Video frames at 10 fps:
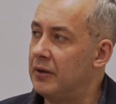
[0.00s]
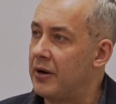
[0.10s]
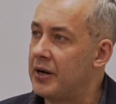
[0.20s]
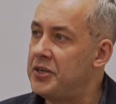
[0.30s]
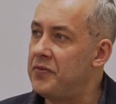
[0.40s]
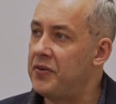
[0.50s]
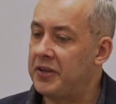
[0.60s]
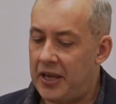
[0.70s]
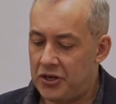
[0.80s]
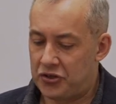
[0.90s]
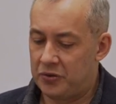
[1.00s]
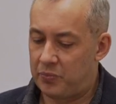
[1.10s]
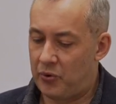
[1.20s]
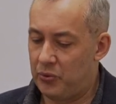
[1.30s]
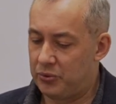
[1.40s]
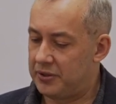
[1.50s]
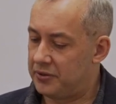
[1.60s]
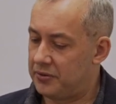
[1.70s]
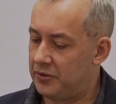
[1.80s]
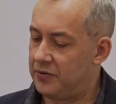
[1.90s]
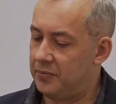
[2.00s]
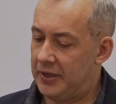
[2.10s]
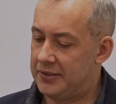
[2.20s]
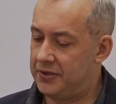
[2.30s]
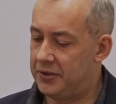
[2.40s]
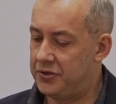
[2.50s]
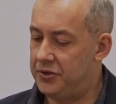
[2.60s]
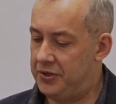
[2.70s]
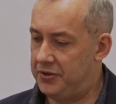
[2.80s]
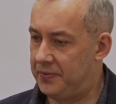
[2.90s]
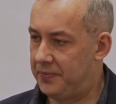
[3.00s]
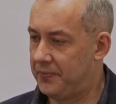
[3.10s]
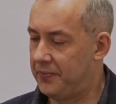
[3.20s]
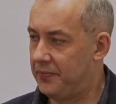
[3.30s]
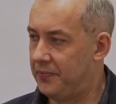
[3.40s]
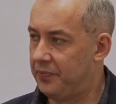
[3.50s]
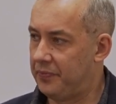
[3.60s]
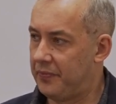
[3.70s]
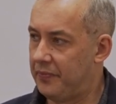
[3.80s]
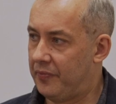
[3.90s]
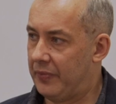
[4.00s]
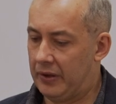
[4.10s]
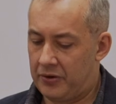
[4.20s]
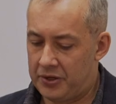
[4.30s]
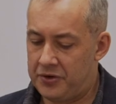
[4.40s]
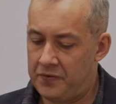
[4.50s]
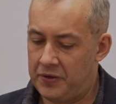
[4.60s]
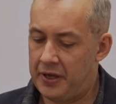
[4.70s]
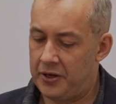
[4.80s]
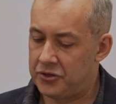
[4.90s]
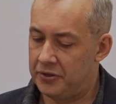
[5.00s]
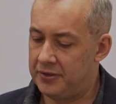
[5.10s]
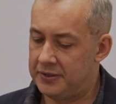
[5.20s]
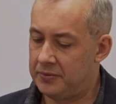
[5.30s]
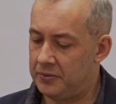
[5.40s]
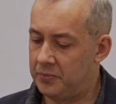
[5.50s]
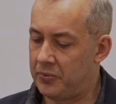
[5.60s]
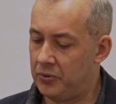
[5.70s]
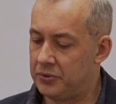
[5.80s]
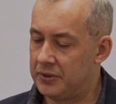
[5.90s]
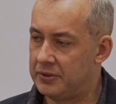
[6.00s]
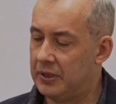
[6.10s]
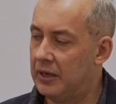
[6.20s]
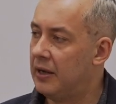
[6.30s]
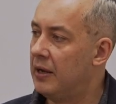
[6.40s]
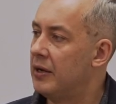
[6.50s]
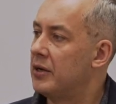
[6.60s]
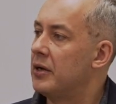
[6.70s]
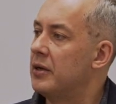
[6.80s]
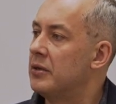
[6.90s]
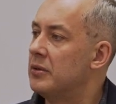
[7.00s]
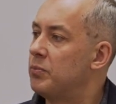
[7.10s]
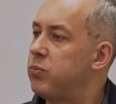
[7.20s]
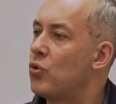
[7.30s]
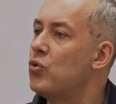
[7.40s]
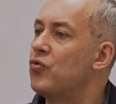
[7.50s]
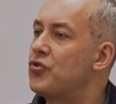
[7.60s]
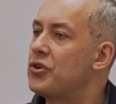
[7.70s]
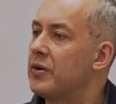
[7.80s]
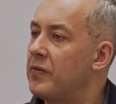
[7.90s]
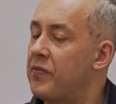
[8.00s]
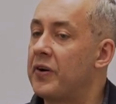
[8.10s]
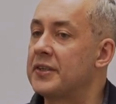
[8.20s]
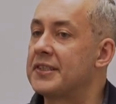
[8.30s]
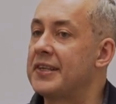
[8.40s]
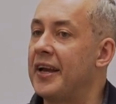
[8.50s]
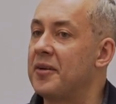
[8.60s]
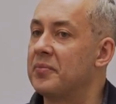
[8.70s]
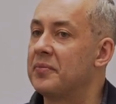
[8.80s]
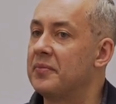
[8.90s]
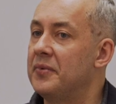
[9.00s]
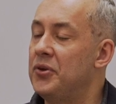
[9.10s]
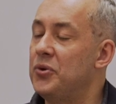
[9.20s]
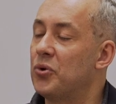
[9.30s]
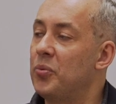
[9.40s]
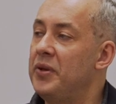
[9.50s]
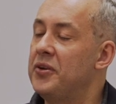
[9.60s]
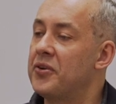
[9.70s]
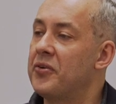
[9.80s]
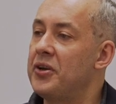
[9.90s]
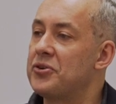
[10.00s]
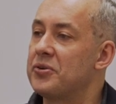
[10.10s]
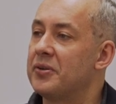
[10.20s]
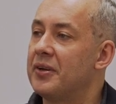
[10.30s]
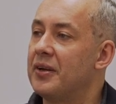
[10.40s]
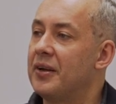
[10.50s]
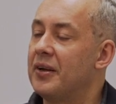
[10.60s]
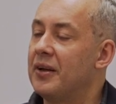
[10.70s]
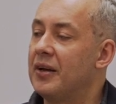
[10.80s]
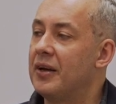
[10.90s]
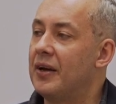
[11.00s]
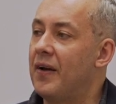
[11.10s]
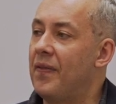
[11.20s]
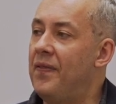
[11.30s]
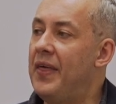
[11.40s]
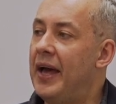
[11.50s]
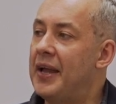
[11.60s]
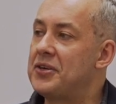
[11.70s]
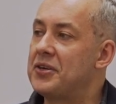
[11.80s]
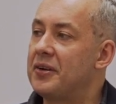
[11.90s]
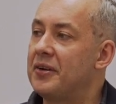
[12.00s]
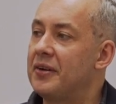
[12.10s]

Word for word: ratification process of Maastricht Treaty, ratification, it's a process, proved first time in European integration that